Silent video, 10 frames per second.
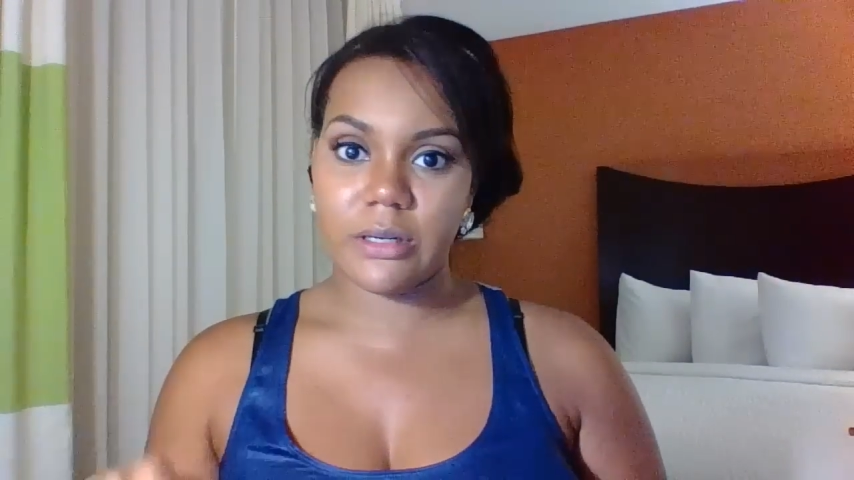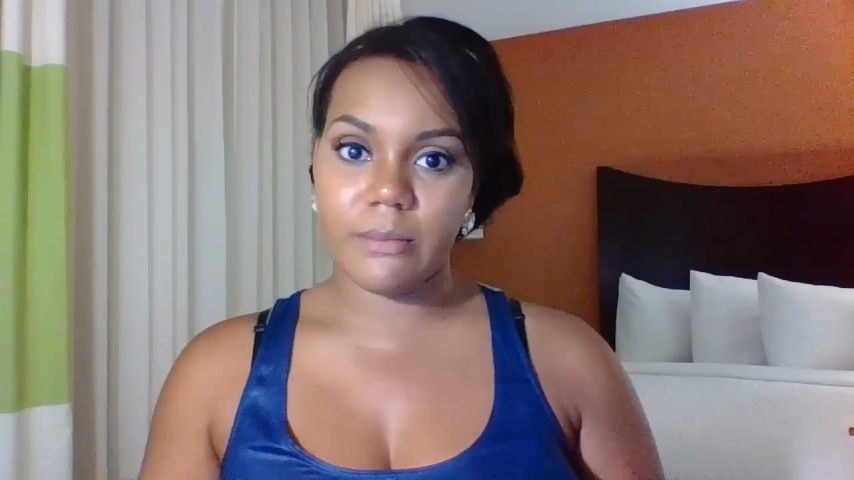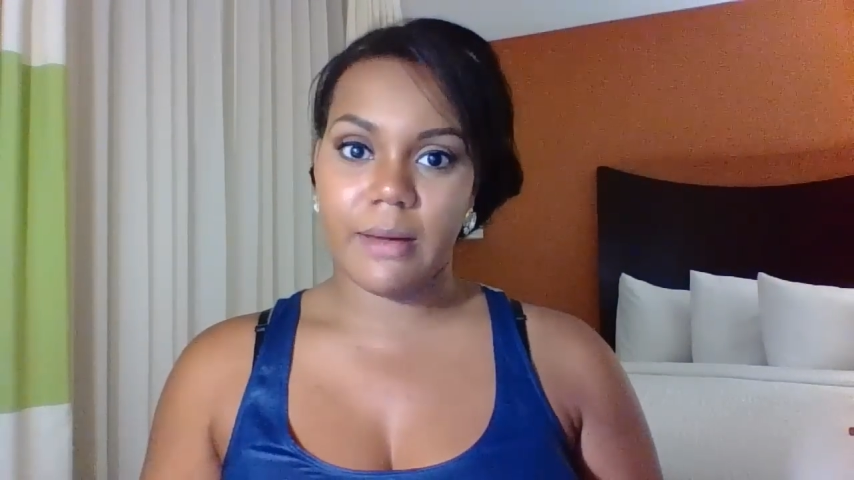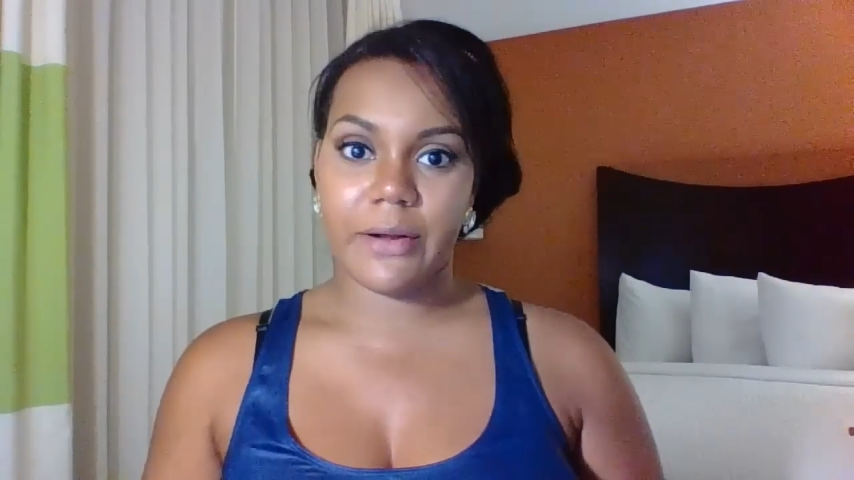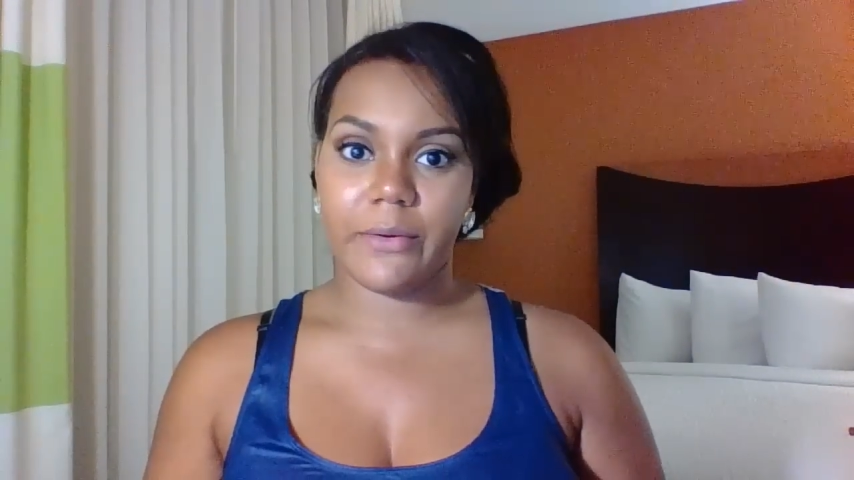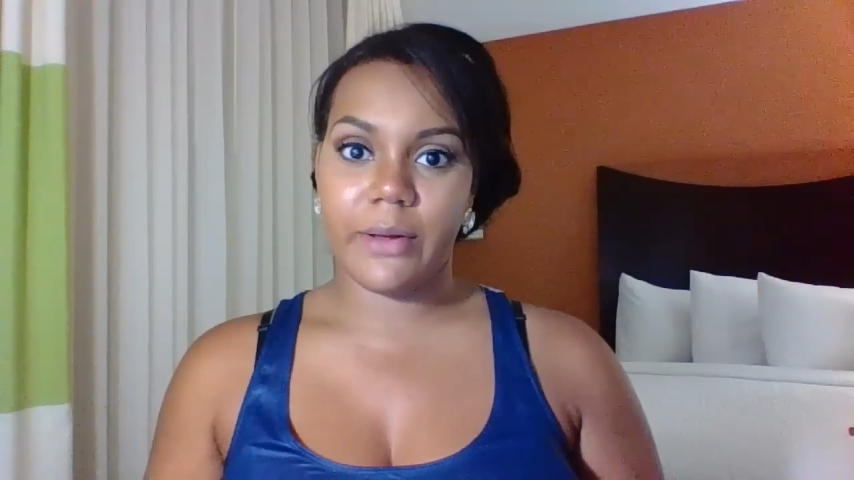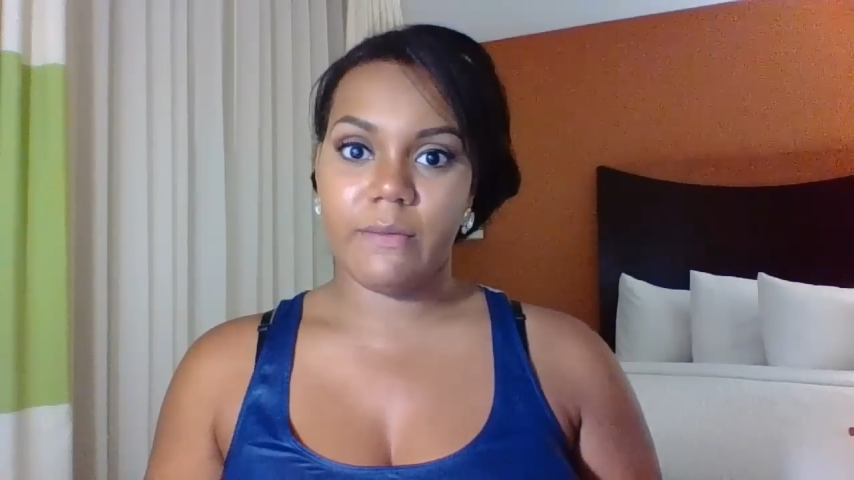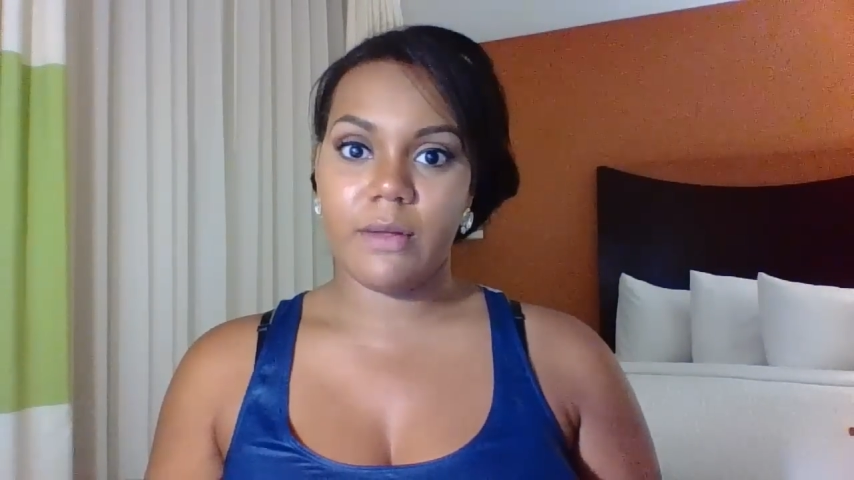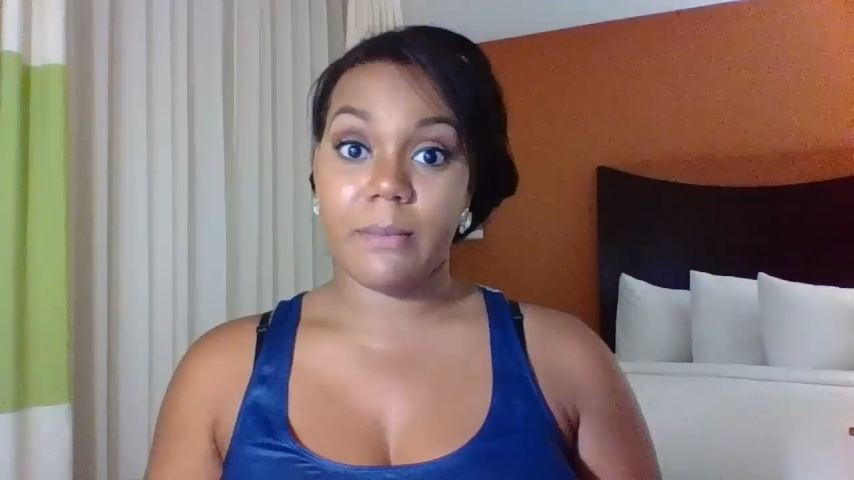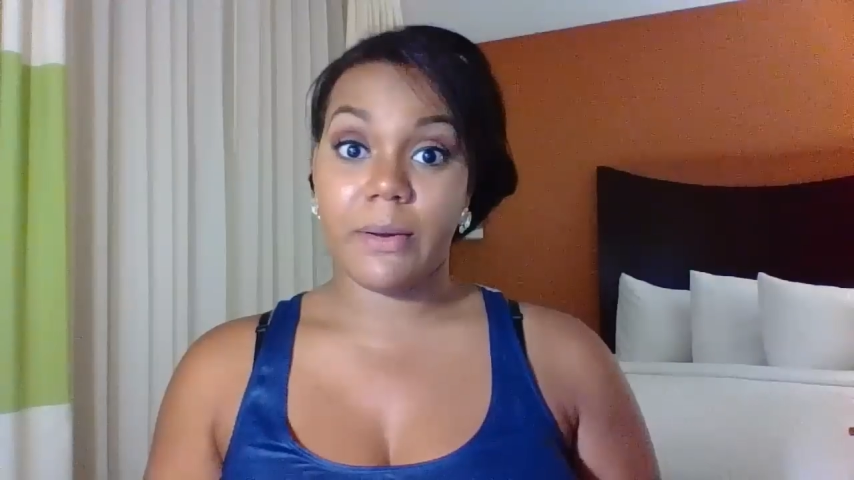and microwave
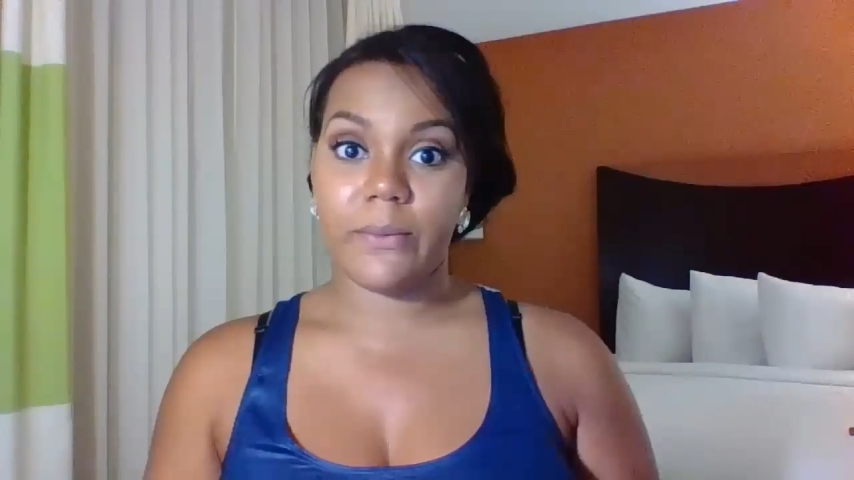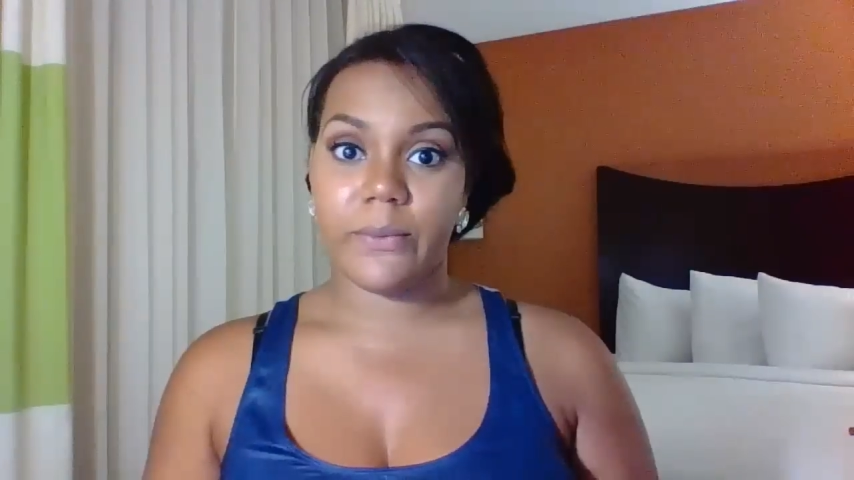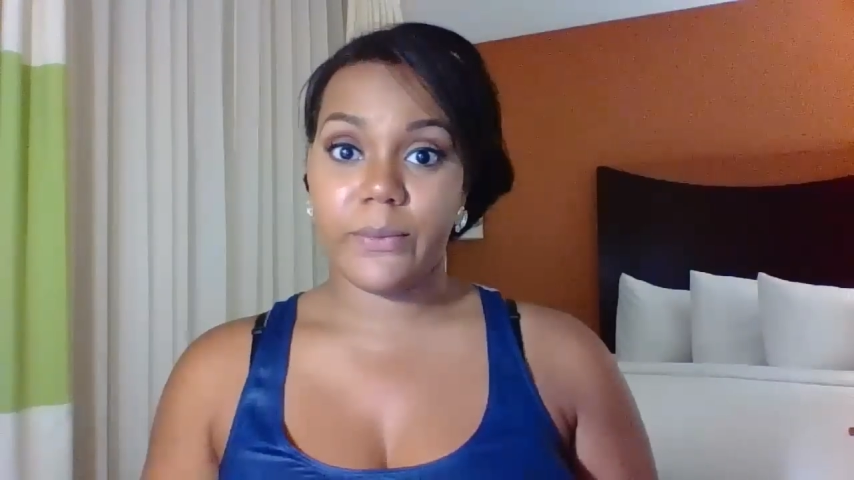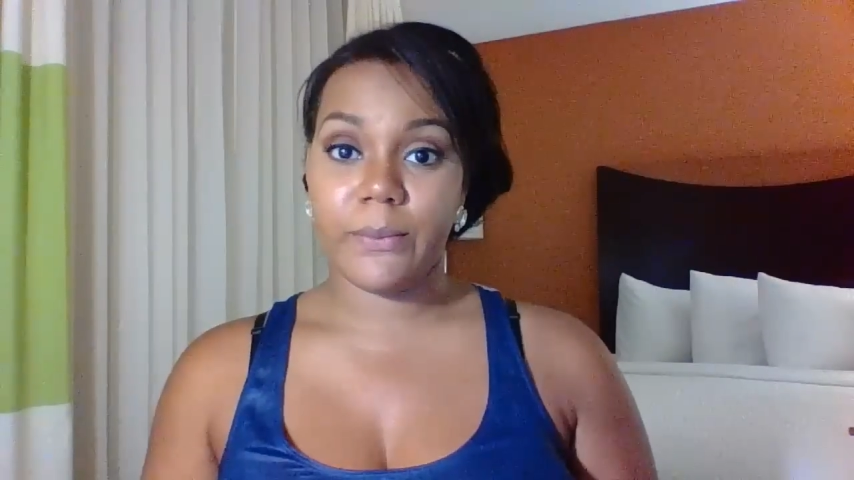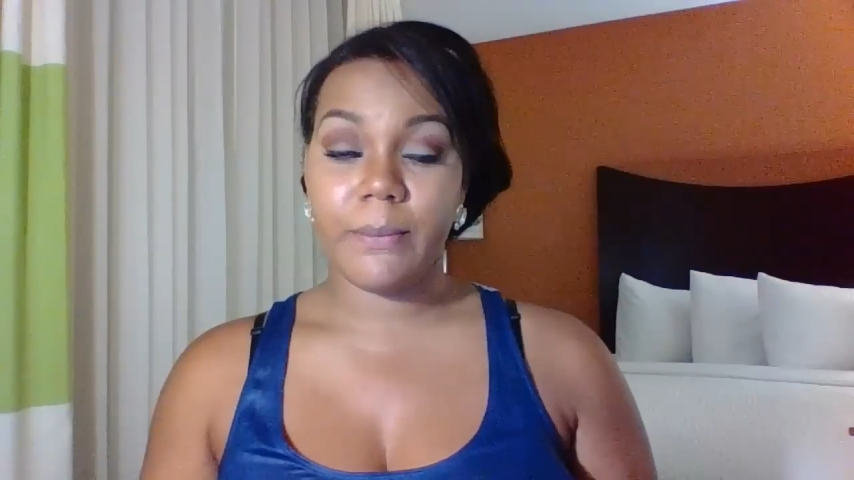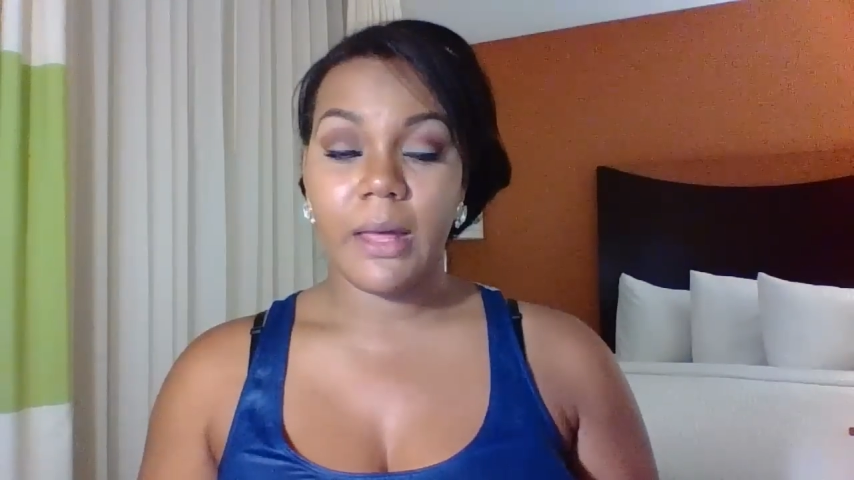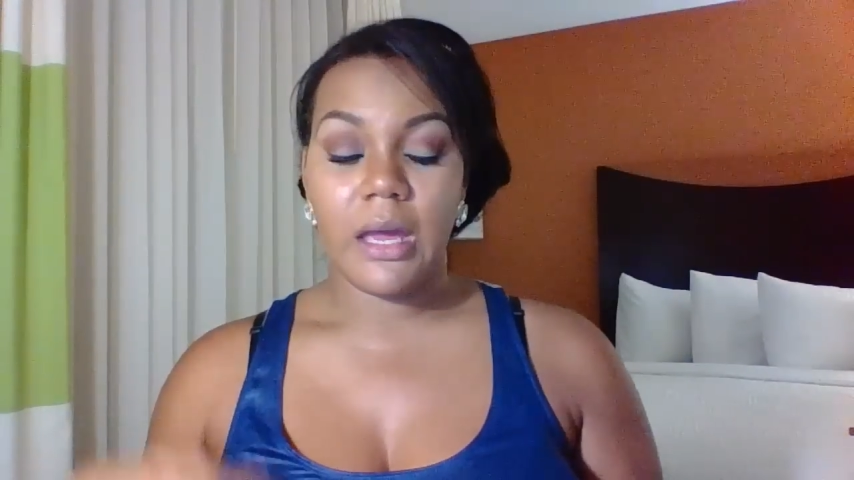in my room.